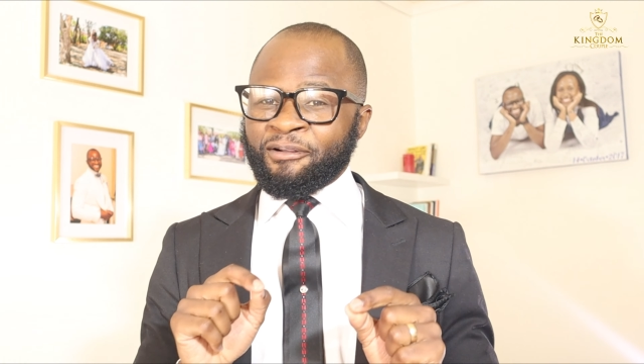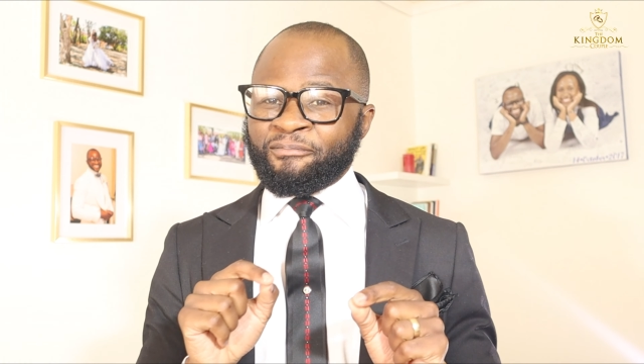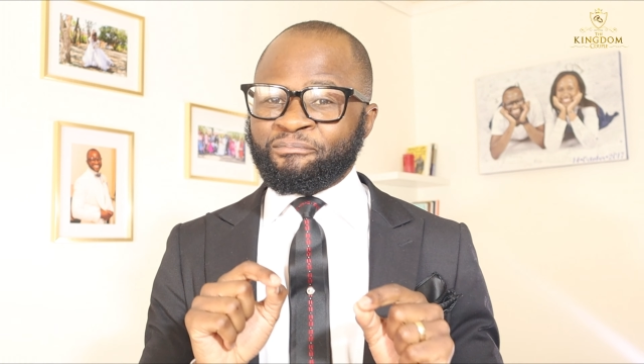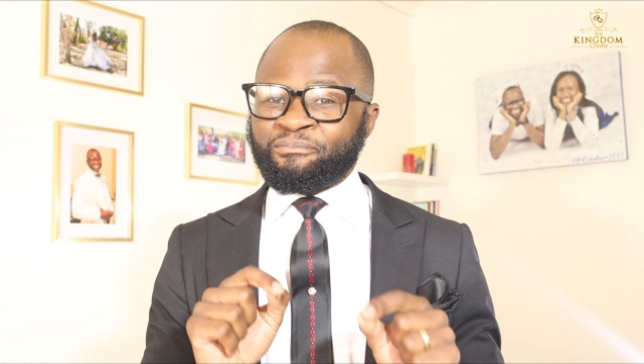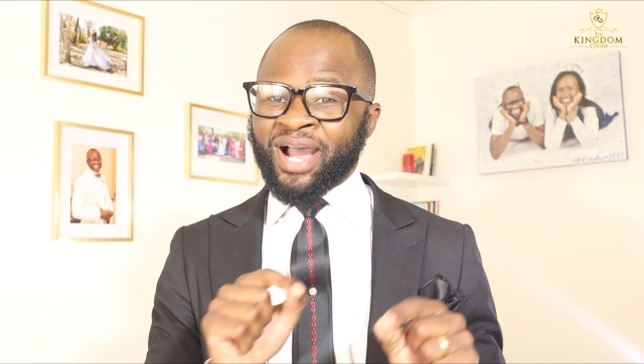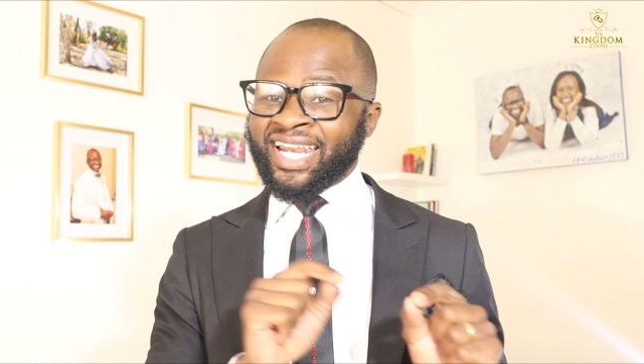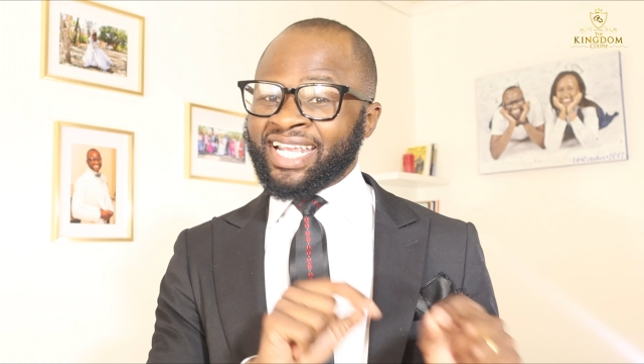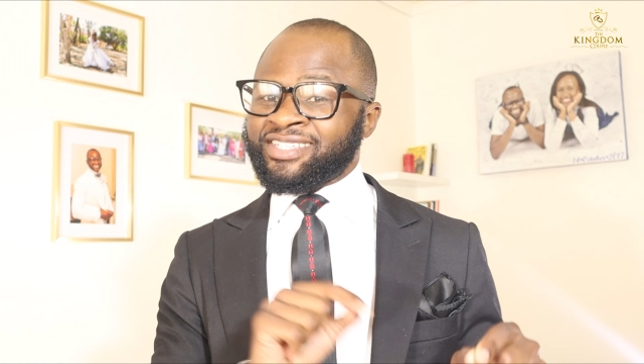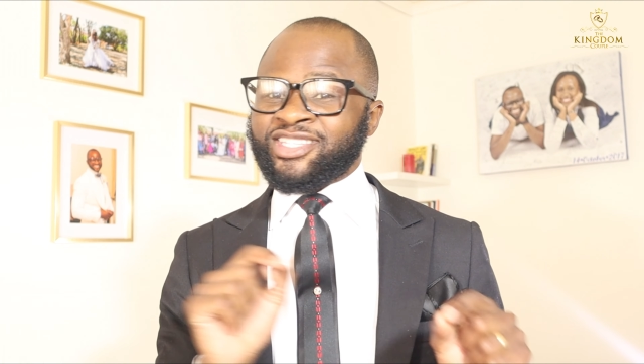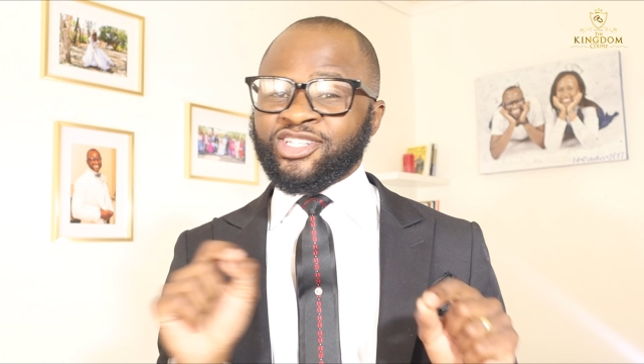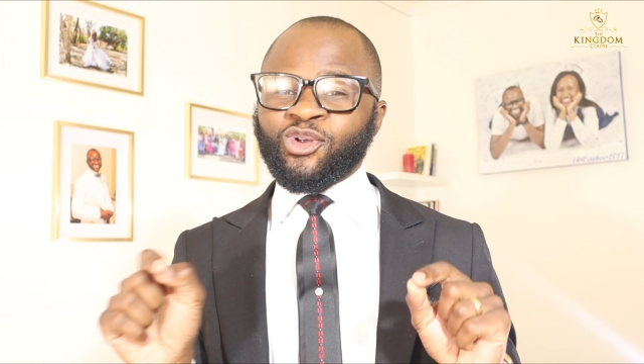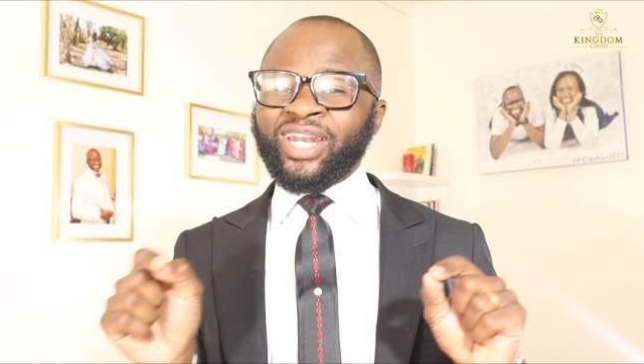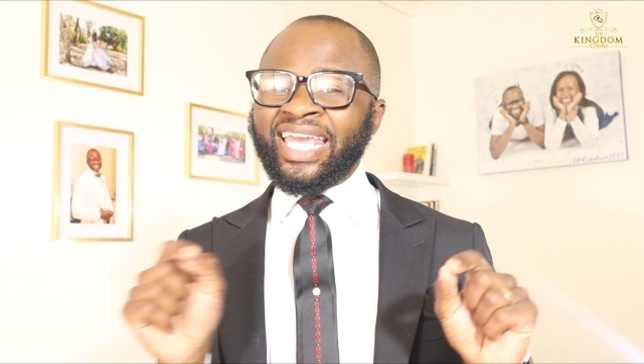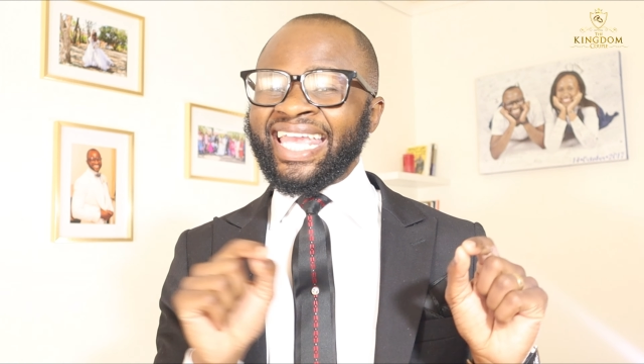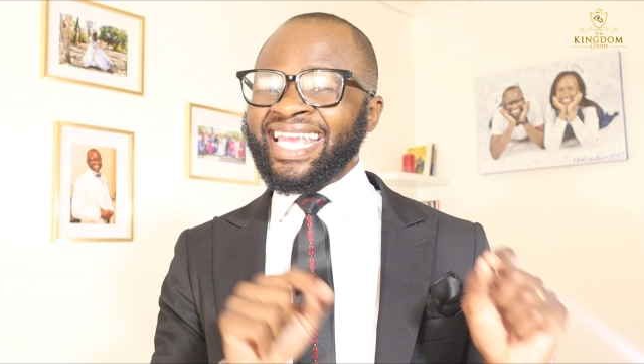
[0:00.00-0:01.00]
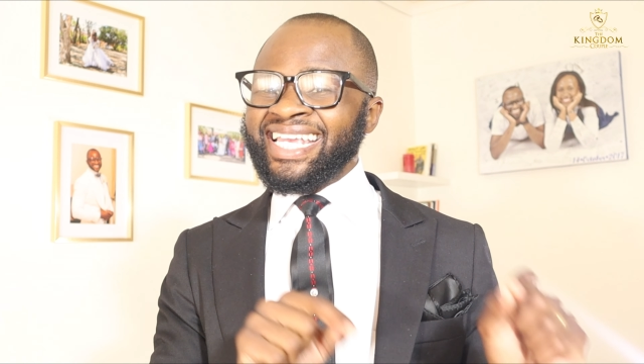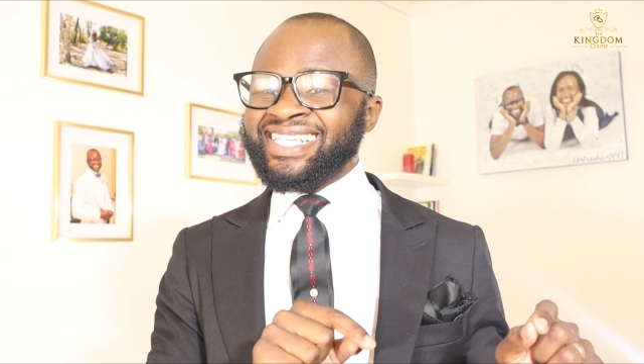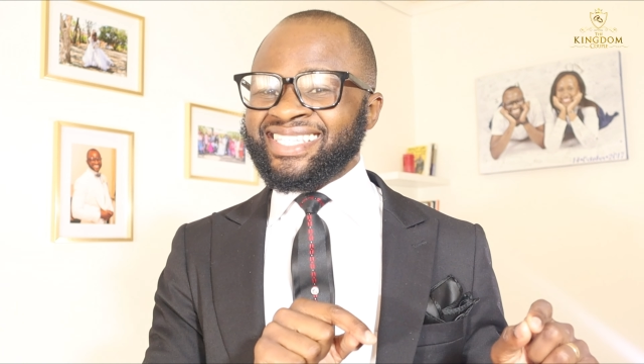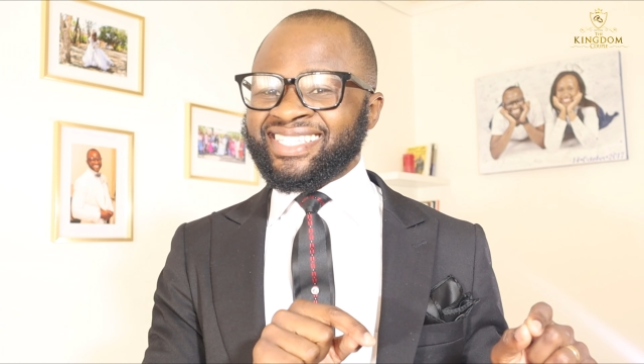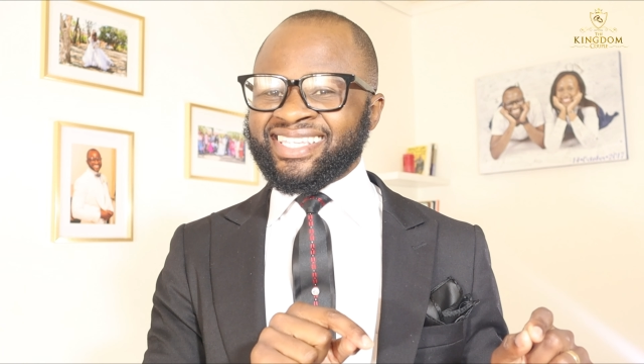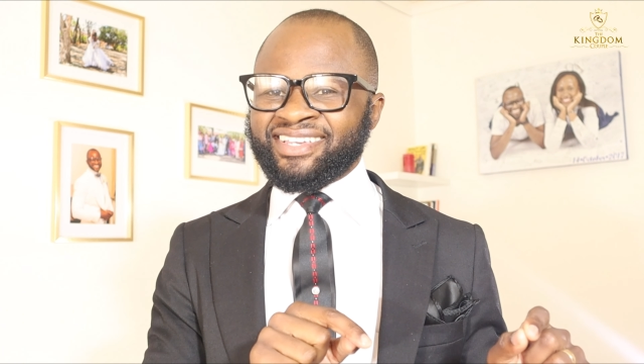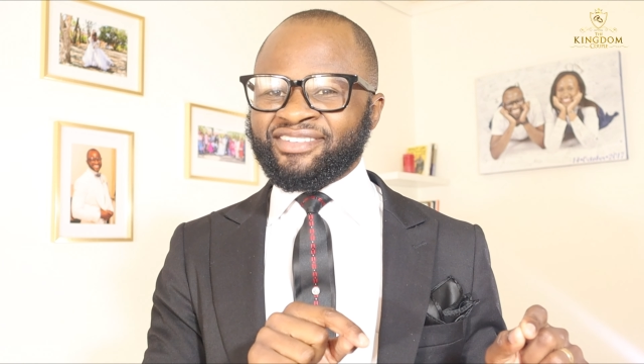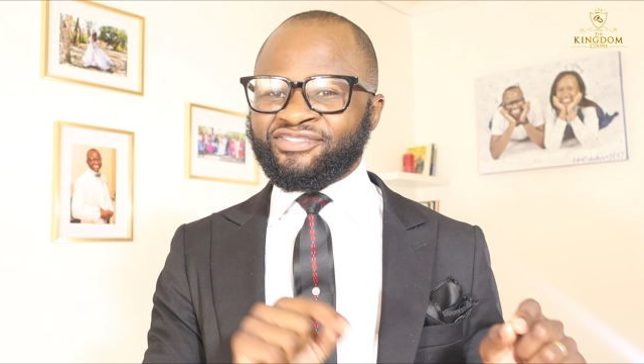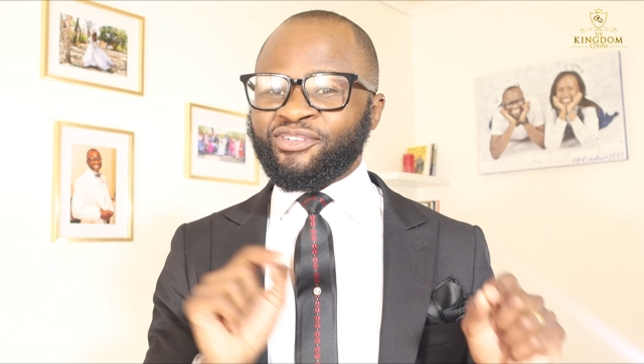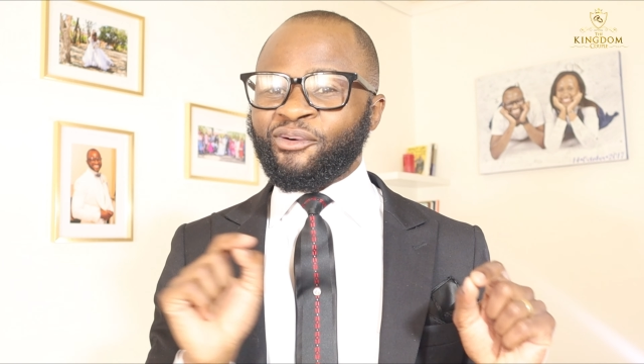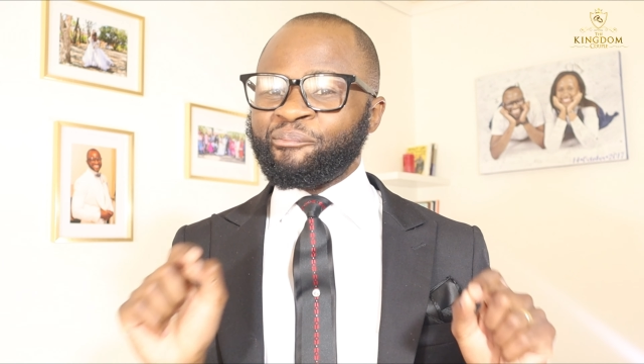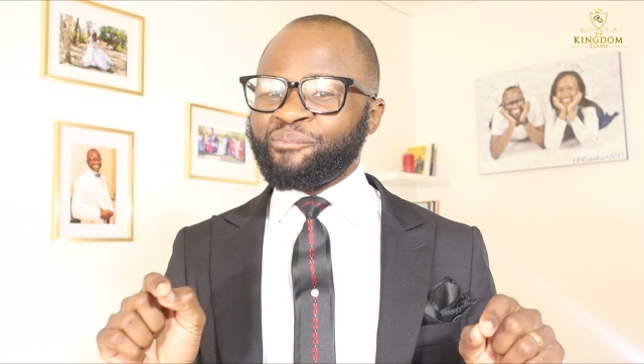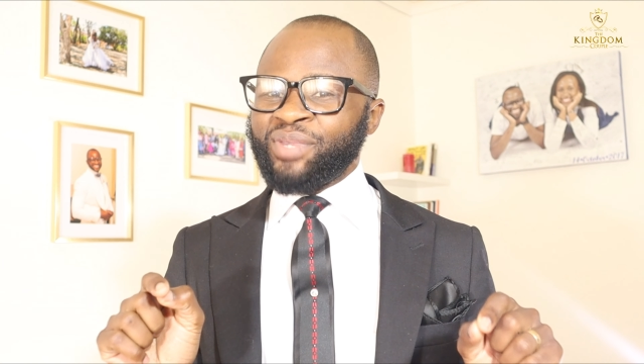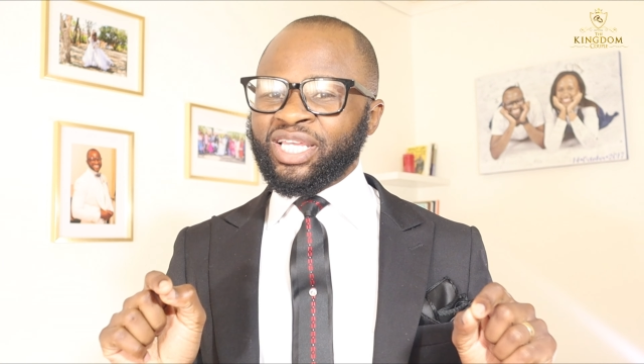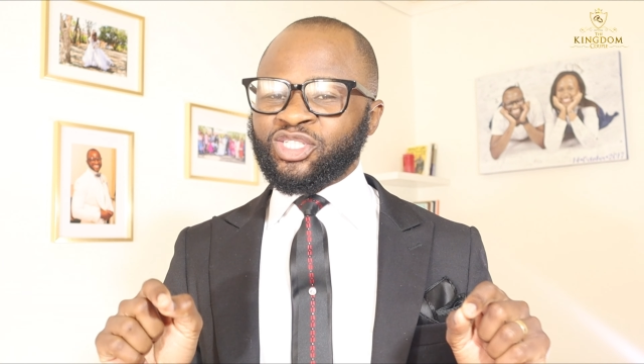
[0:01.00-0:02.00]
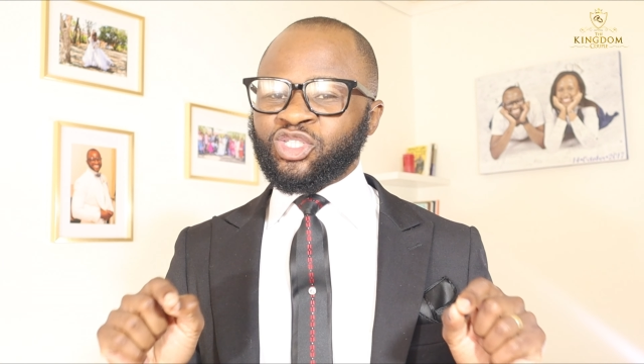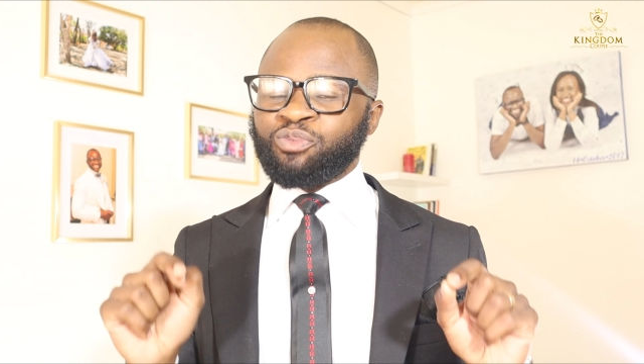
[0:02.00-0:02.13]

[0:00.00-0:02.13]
But it's not easy for me